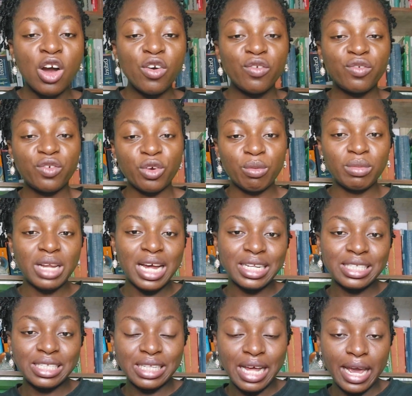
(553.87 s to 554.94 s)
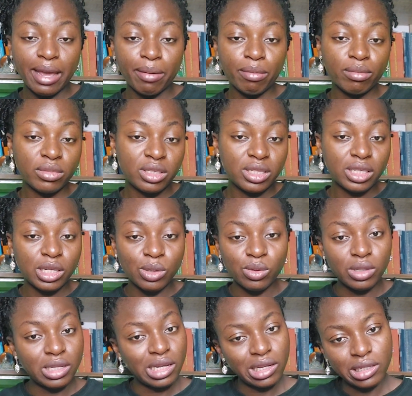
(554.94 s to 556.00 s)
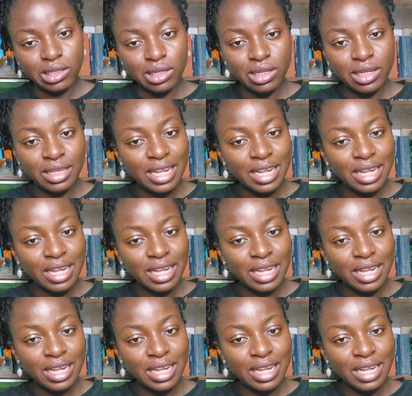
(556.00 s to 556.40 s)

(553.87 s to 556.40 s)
from that time till date.